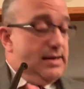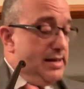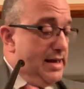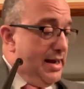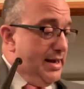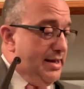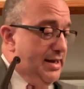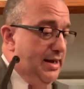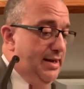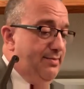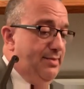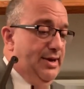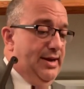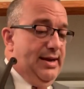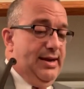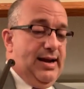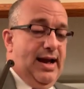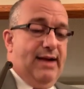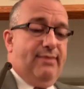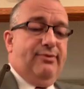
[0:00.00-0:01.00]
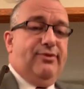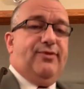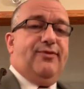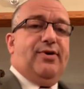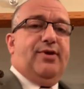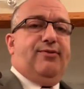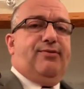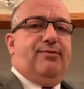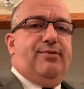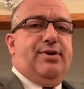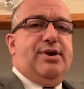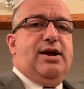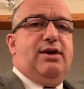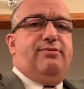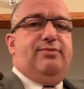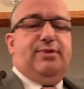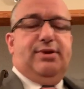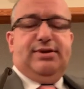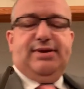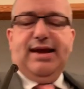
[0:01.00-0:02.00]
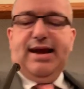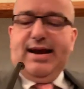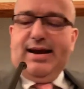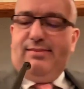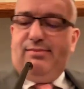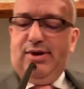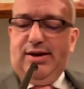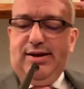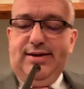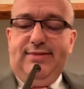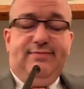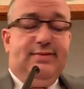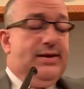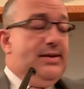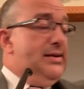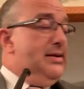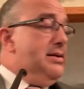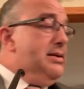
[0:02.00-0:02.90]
I came in, I was the first one to go with this guy, I believe.